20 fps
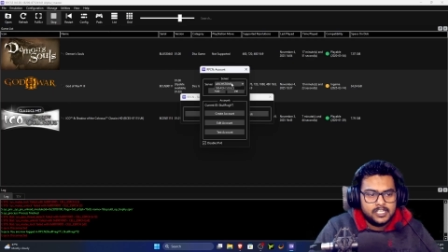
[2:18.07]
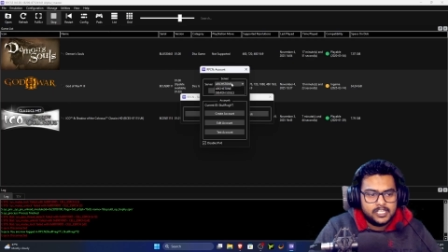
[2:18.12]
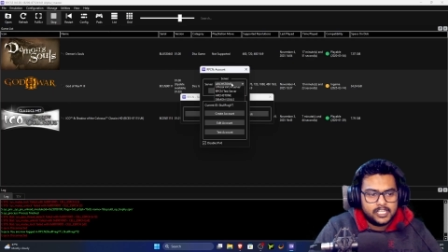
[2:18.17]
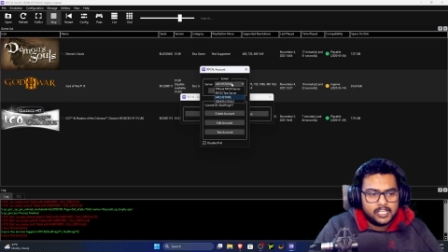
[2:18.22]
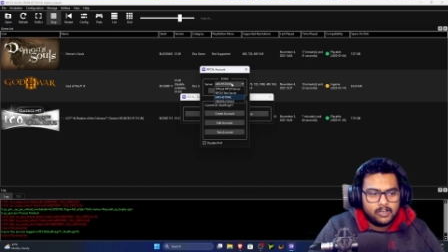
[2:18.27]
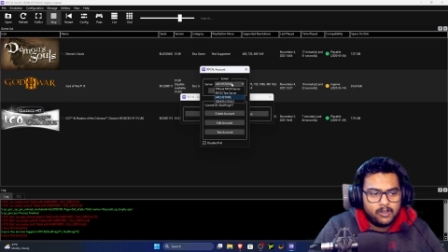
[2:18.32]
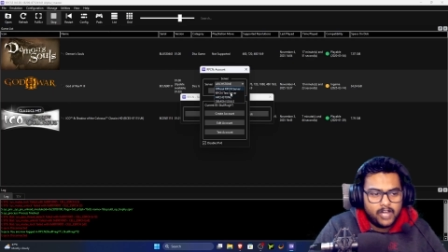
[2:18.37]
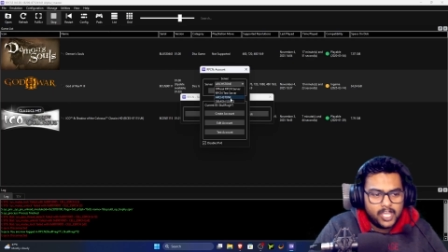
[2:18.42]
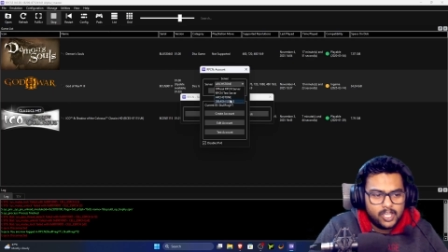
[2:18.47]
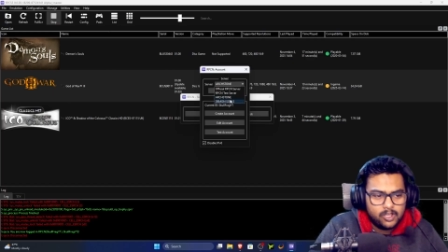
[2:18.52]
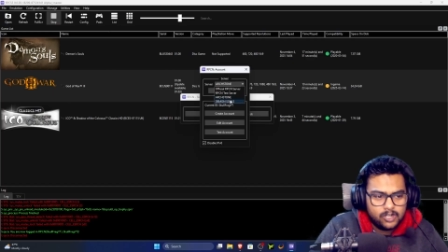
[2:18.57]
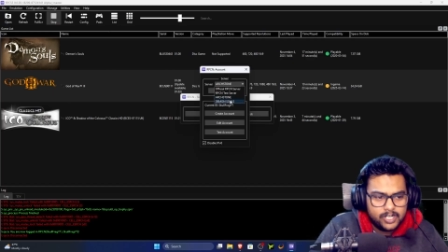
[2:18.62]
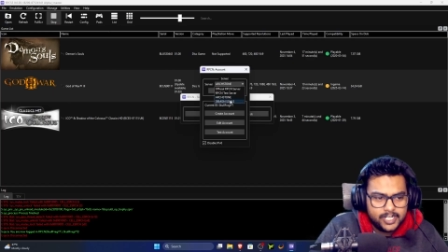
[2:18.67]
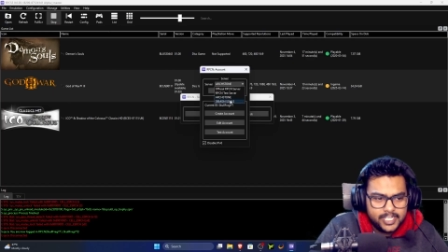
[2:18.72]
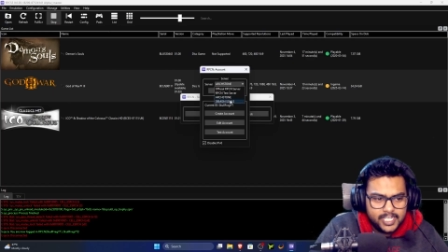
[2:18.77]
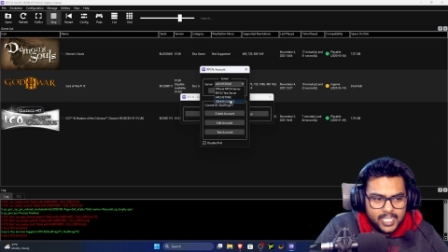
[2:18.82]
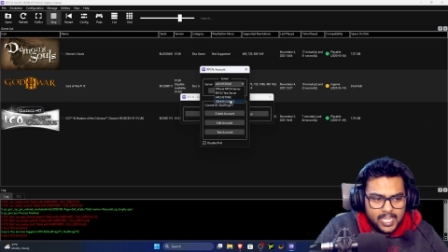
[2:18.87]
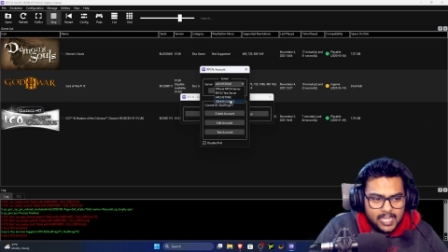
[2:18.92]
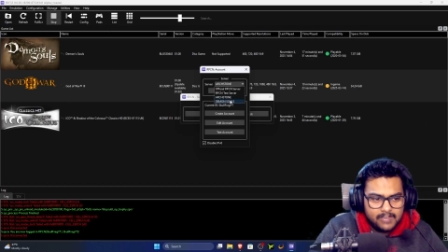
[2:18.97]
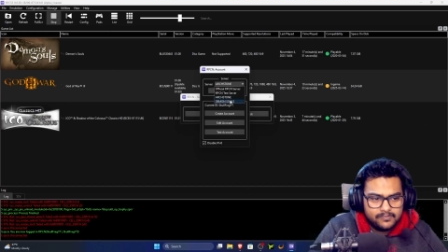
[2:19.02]
Now I
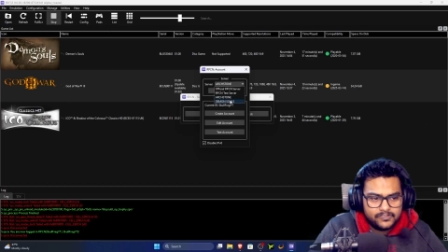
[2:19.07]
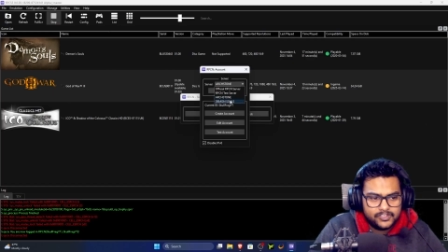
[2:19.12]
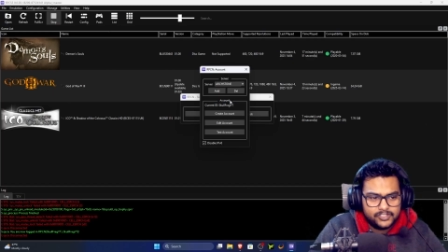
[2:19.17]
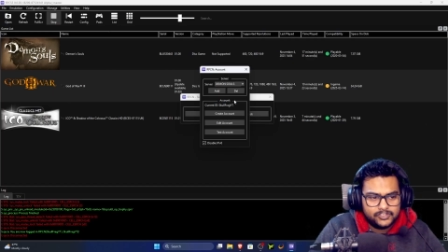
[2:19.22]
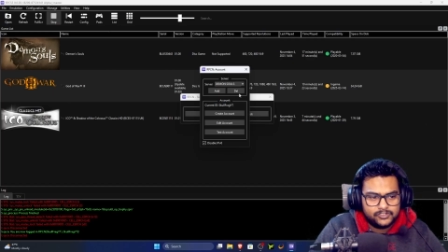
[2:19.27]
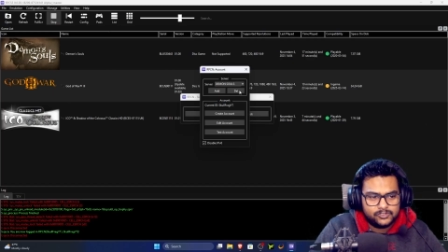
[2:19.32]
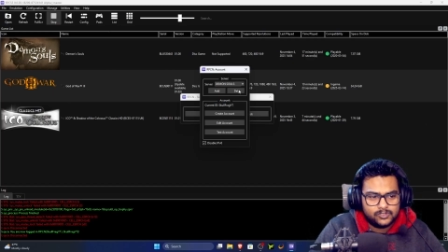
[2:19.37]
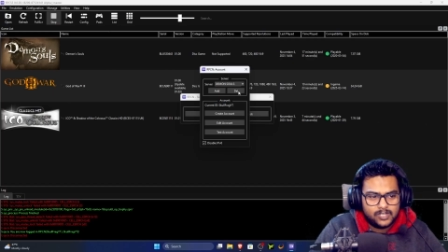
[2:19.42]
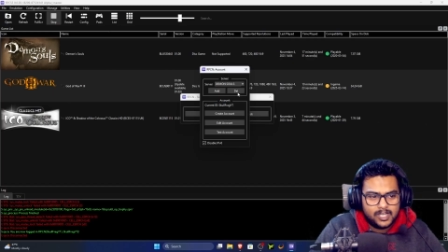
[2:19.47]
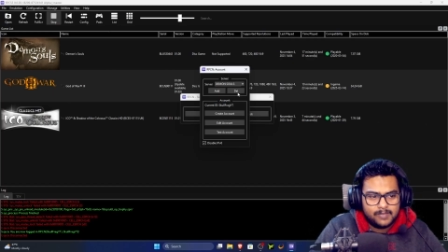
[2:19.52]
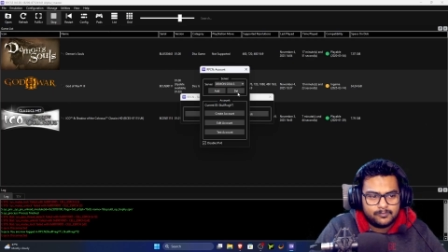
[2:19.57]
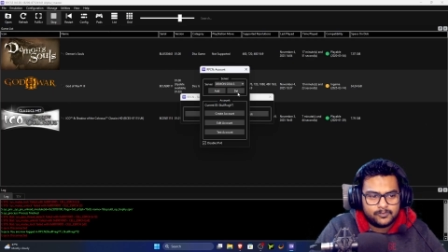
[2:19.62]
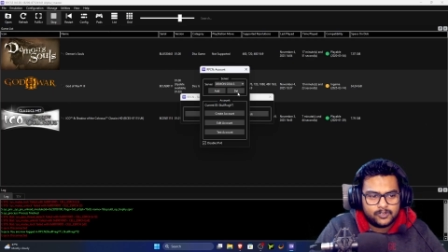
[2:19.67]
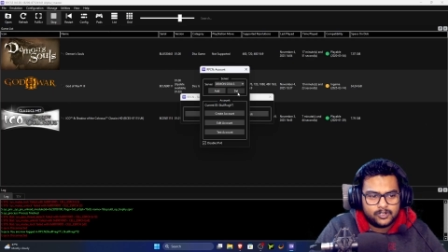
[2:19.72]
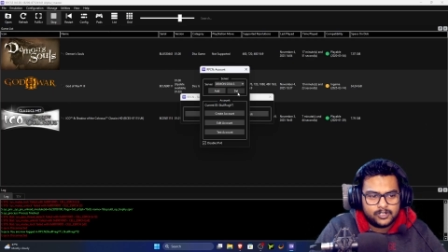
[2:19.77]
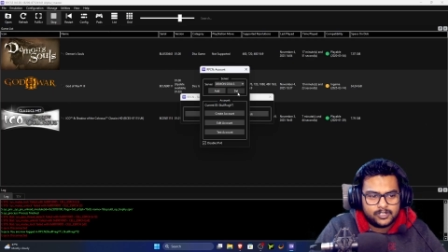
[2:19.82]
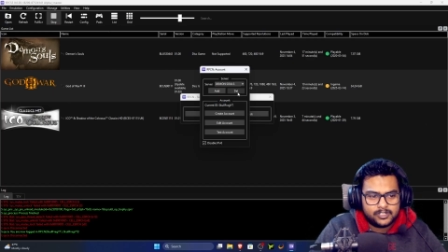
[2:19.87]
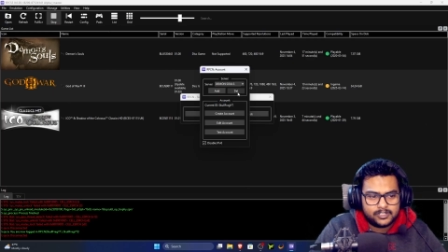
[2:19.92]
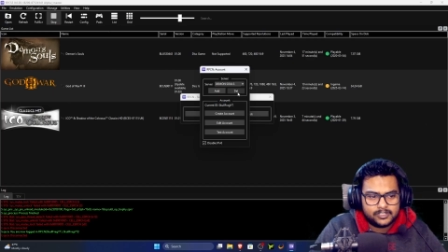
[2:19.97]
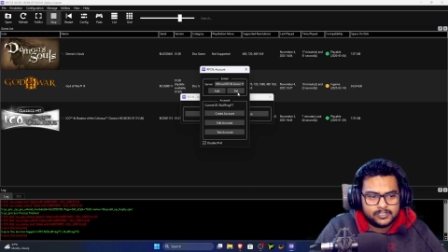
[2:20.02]
already have this, so I'm
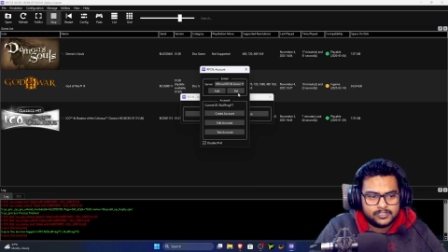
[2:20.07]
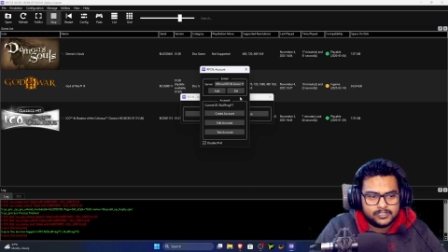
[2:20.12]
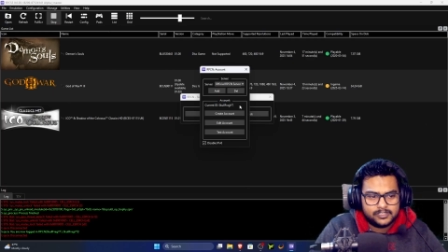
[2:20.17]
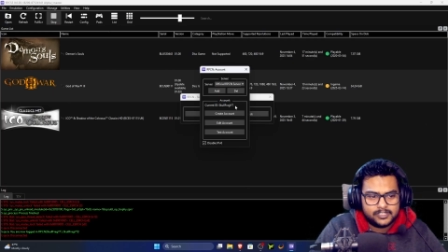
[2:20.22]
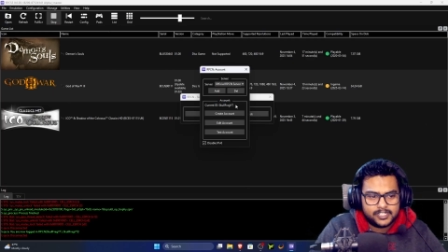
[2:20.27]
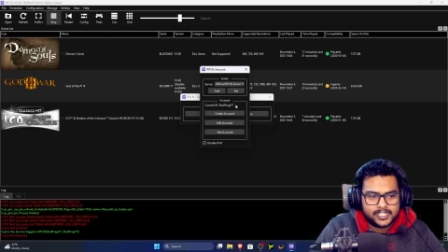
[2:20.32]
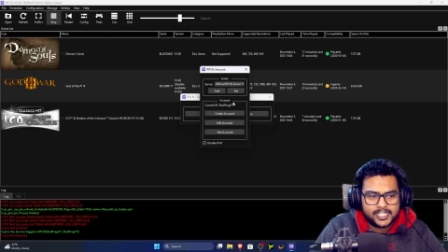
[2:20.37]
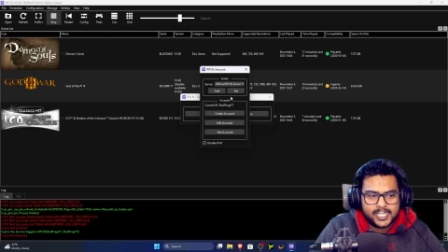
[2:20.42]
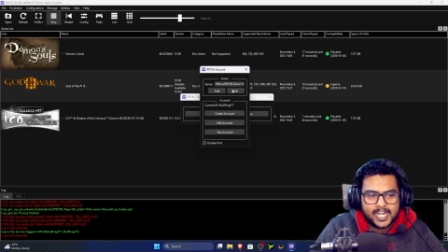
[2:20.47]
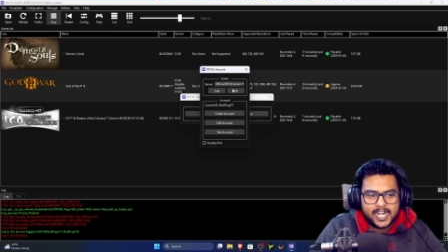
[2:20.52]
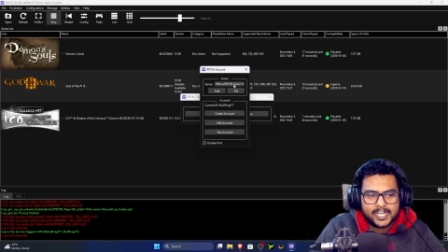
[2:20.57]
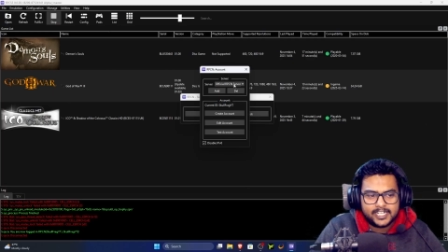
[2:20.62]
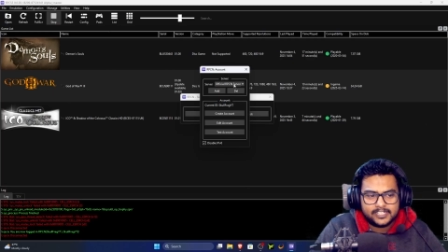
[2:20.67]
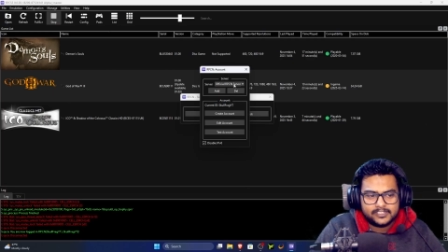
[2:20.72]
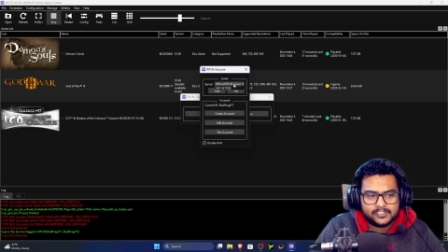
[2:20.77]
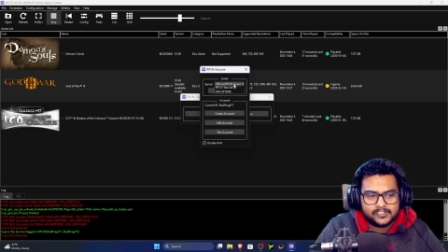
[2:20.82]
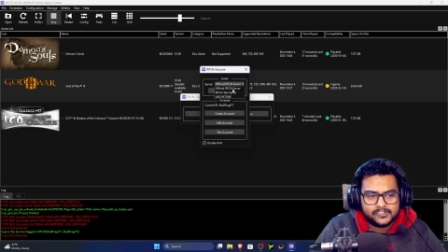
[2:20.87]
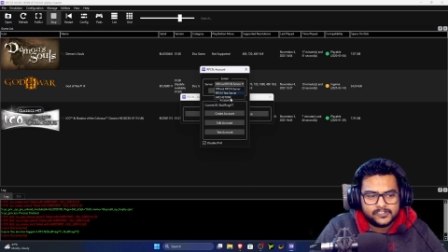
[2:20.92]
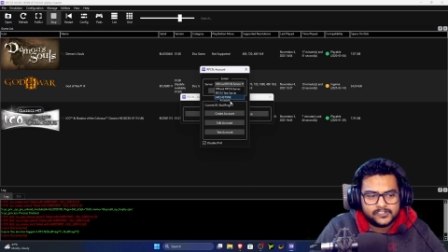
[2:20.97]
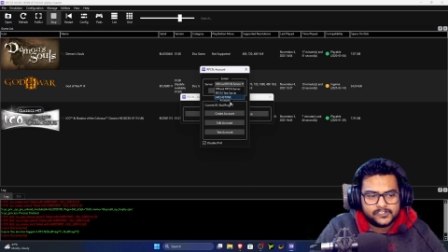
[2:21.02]
not re-adding
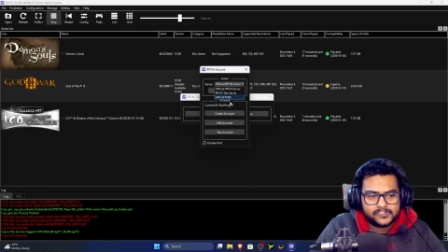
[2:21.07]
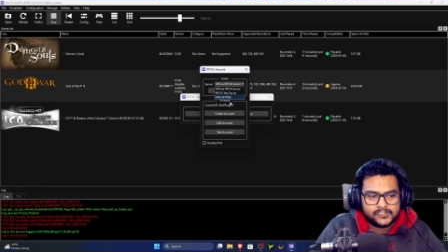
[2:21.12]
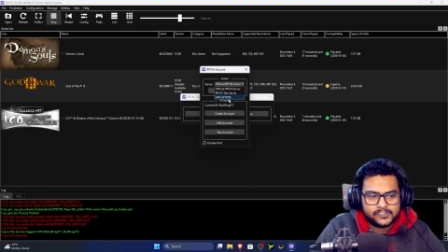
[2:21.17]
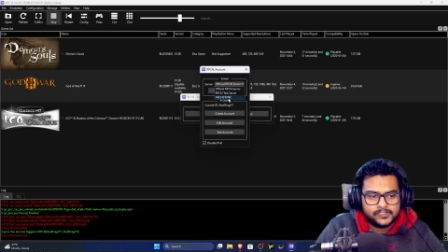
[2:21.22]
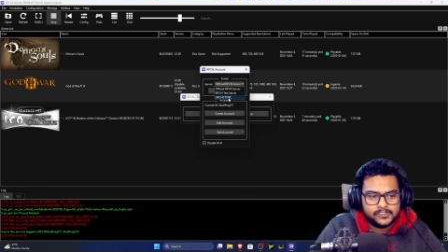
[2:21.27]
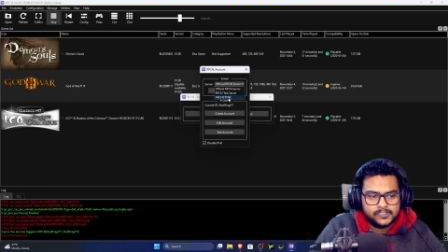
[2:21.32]
this,